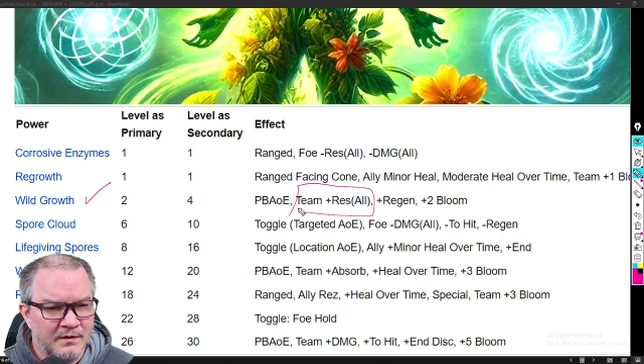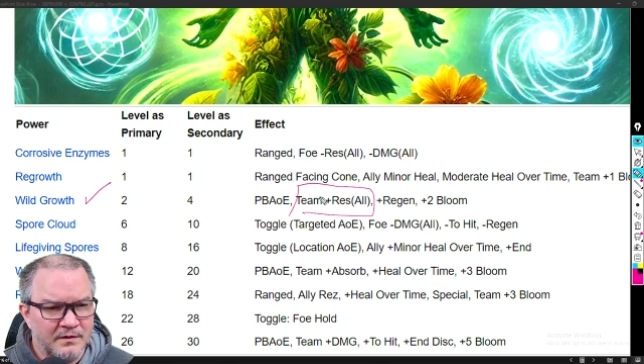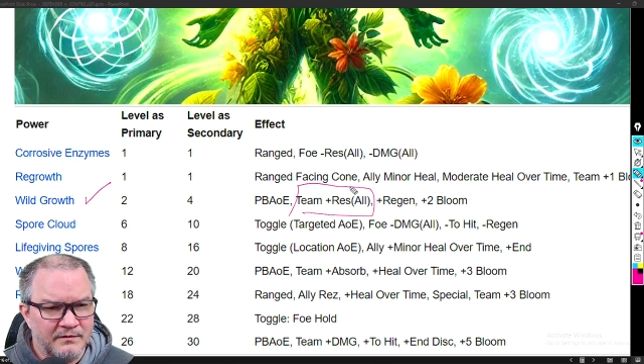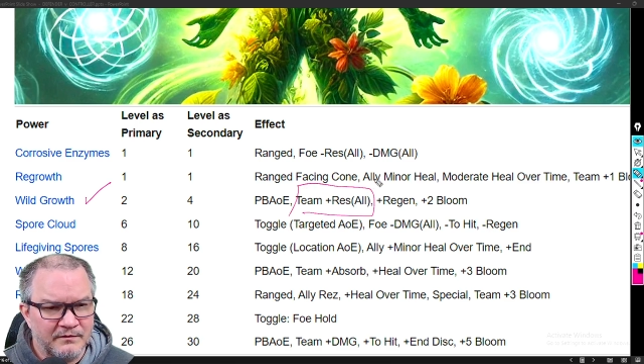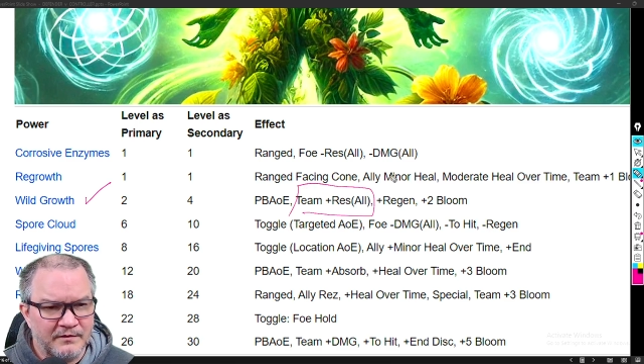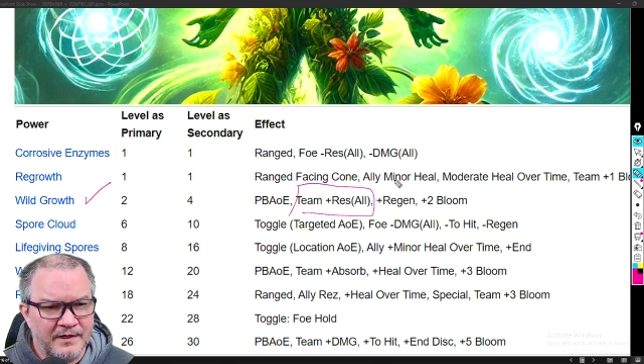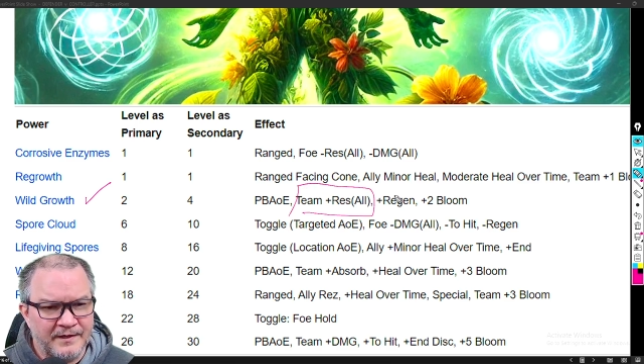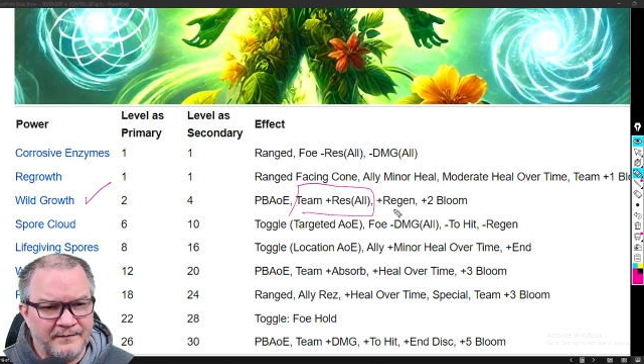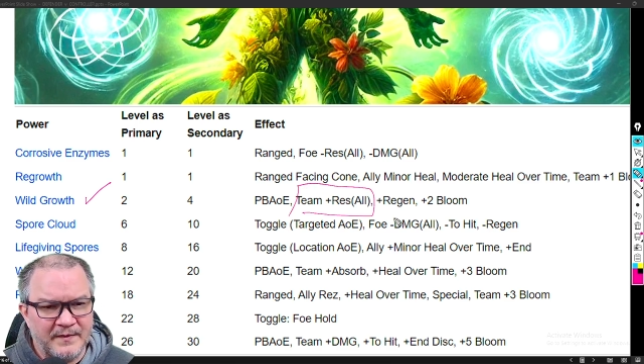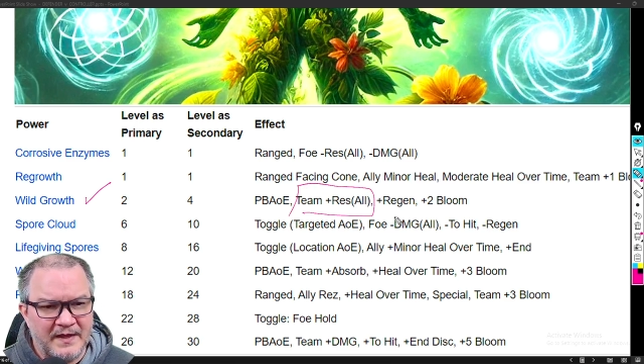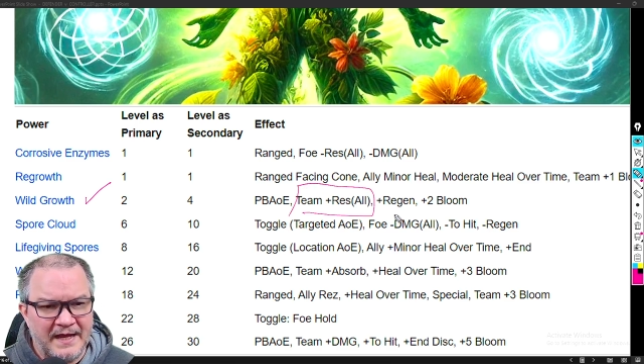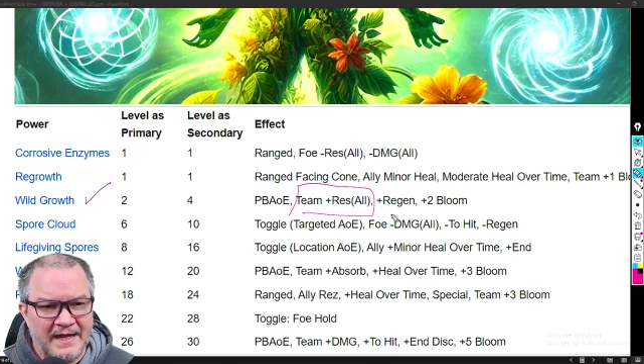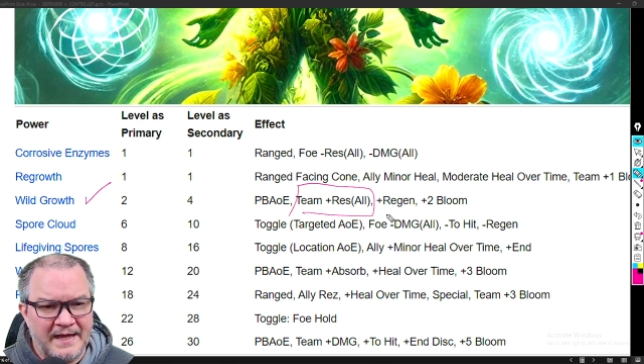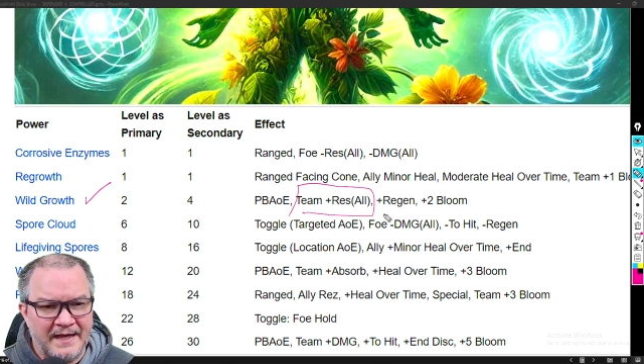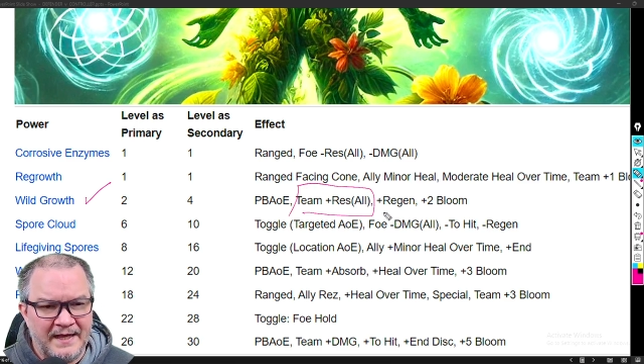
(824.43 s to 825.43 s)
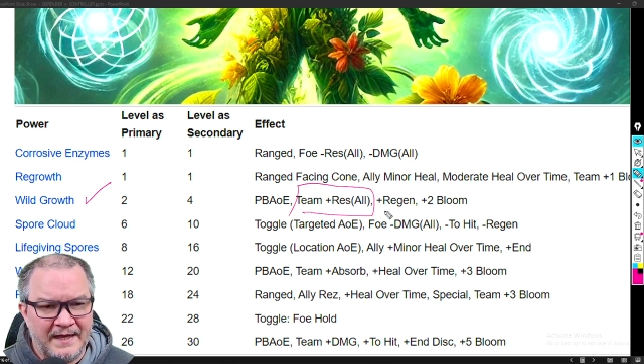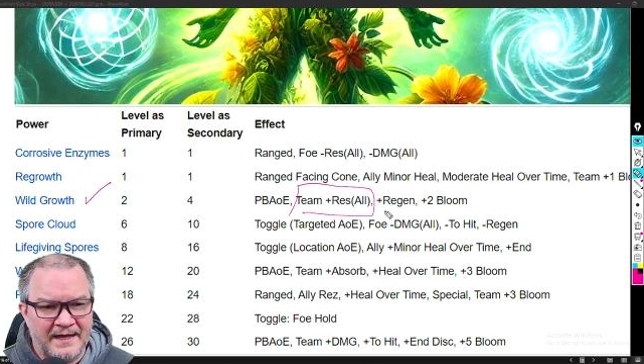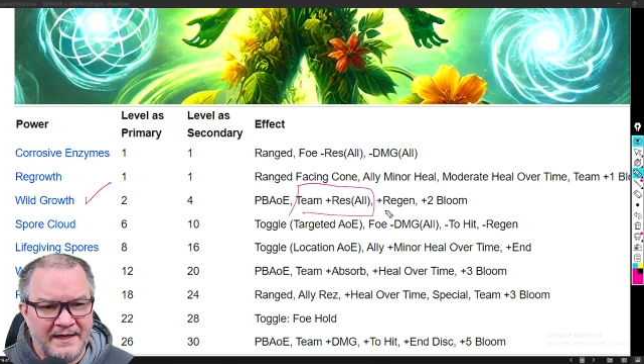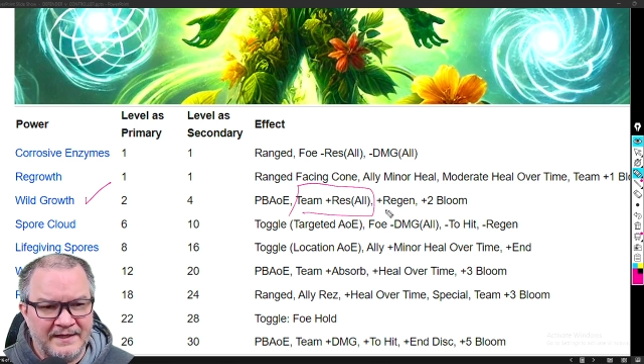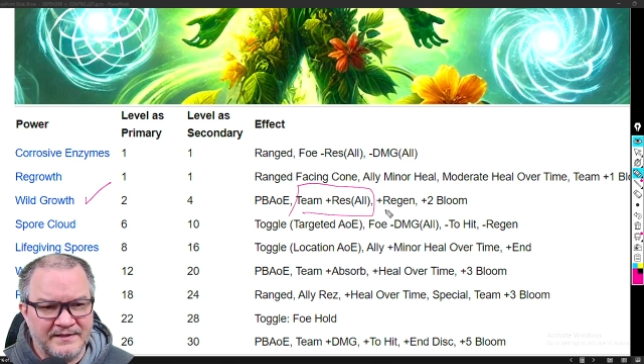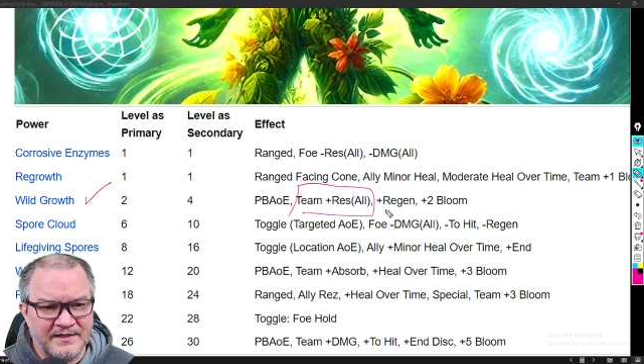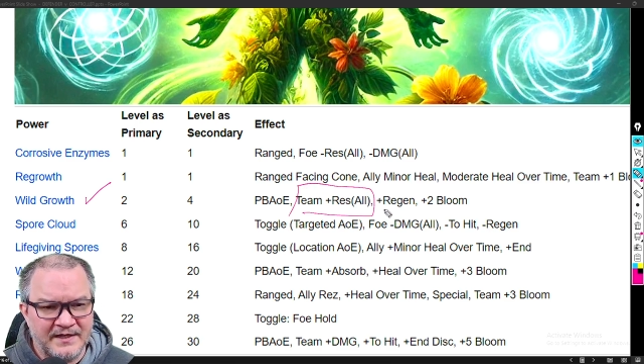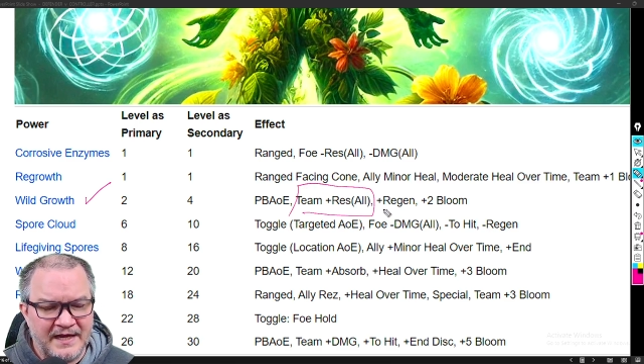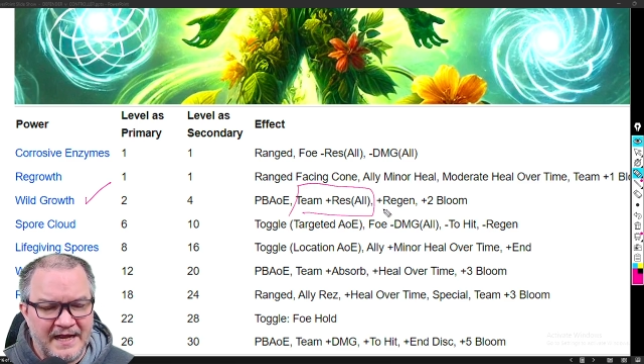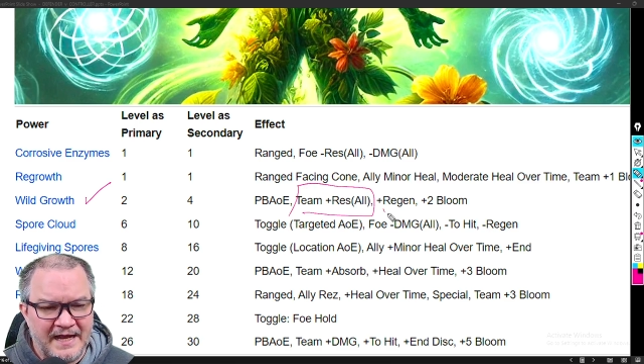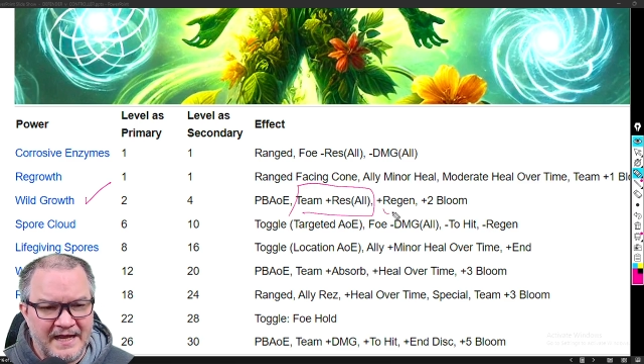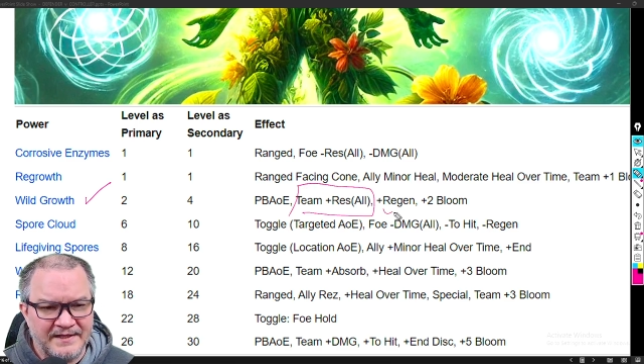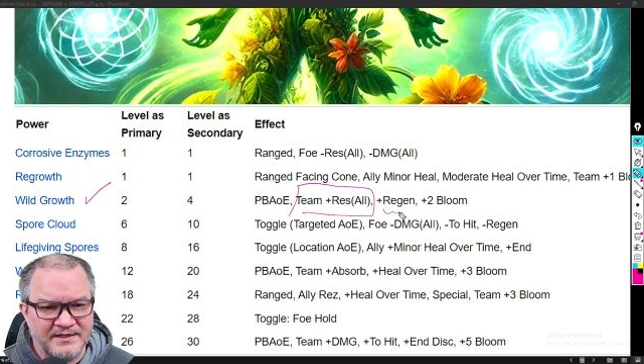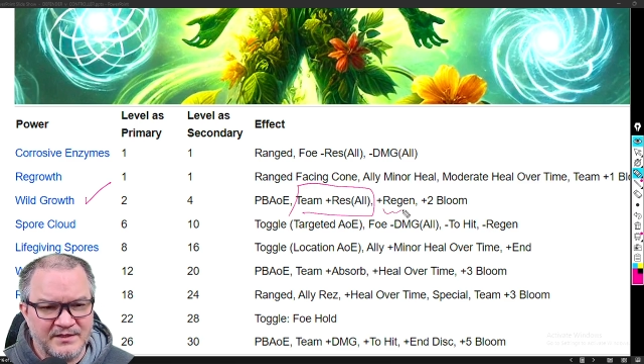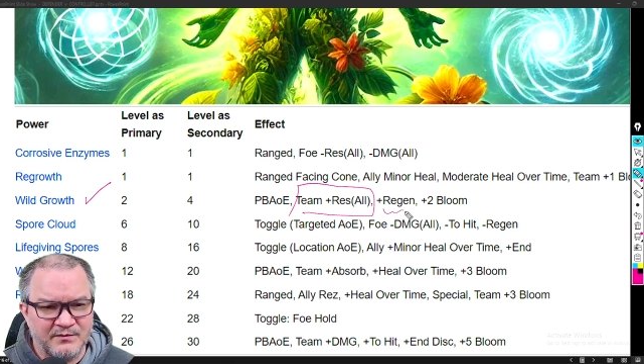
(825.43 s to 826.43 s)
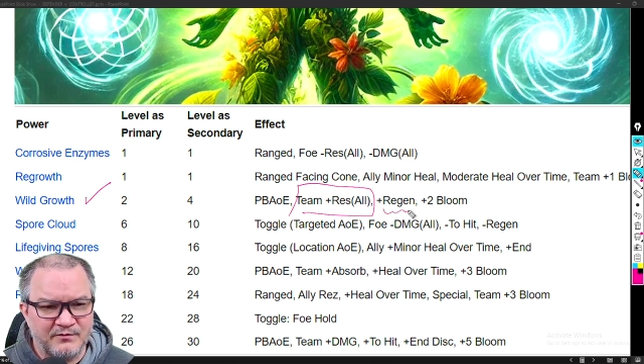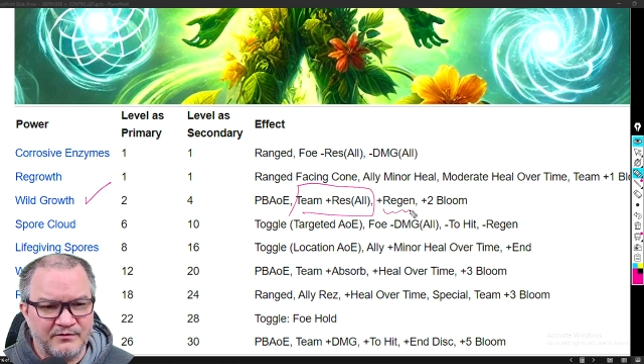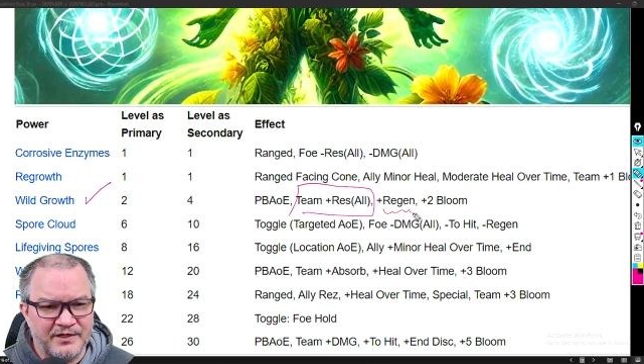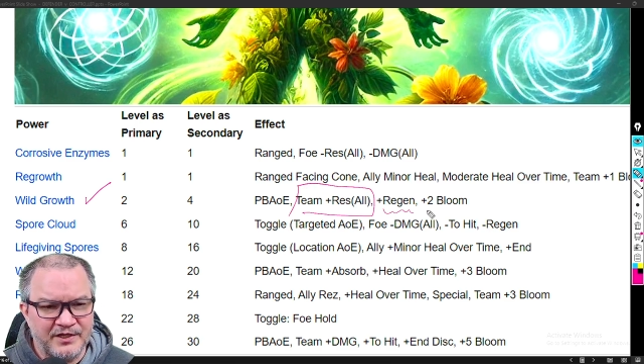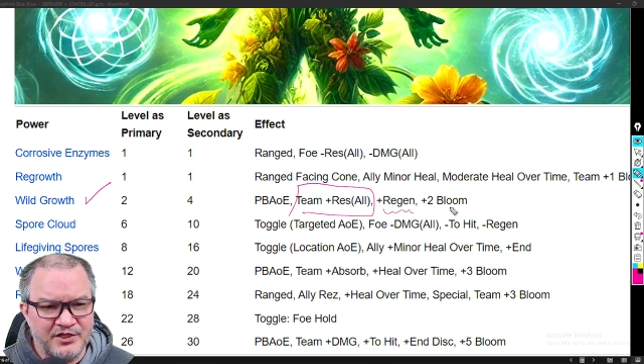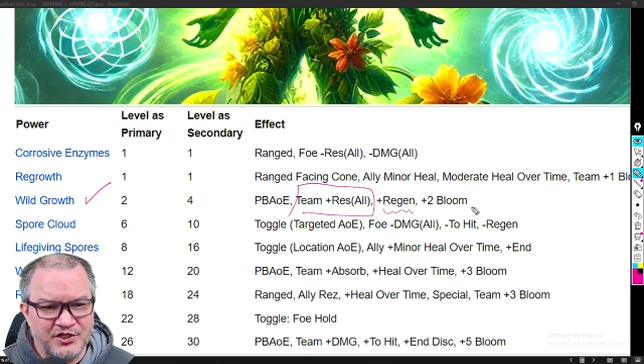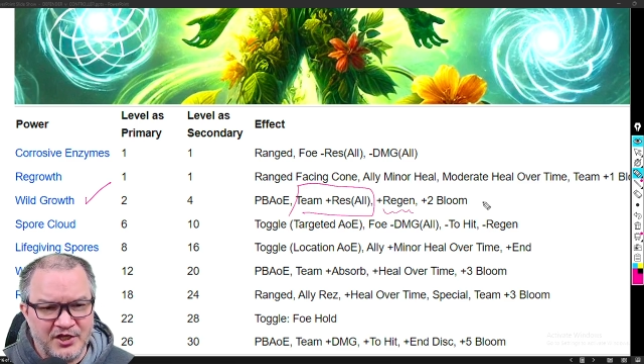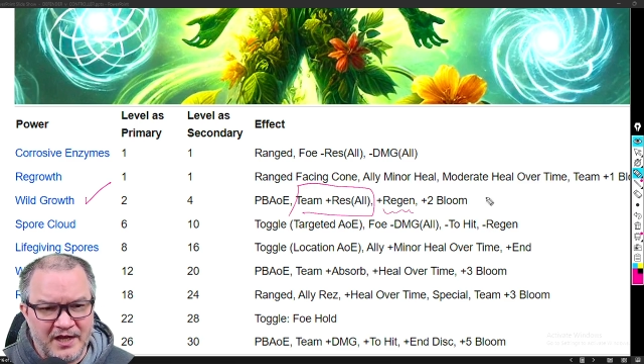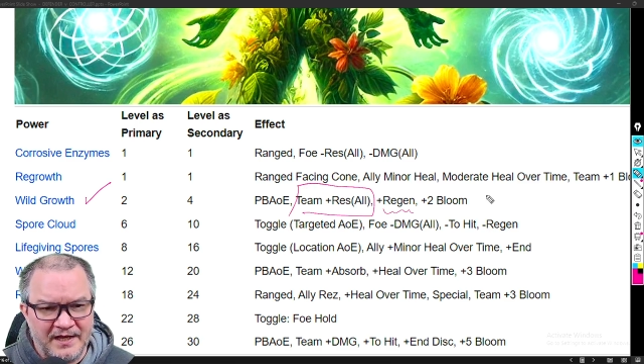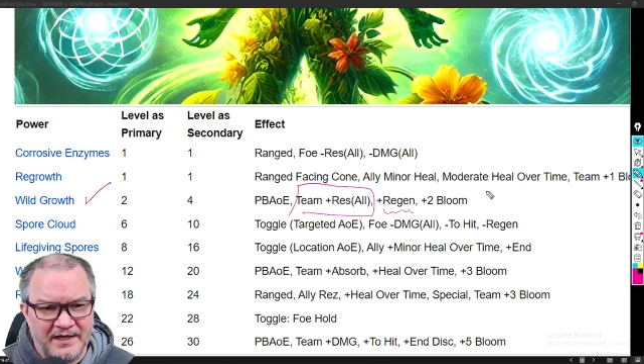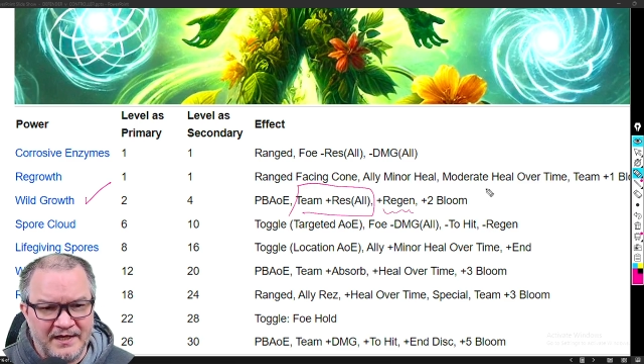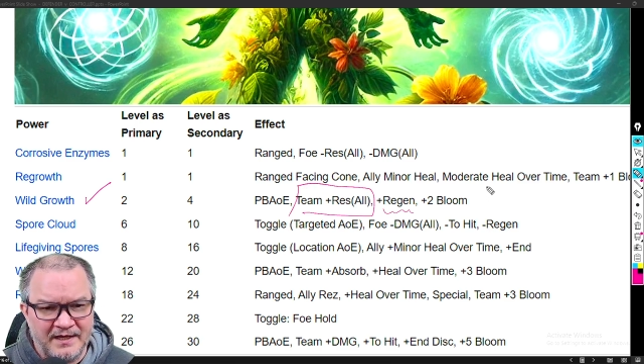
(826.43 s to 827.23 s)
right? And it's going to add some regen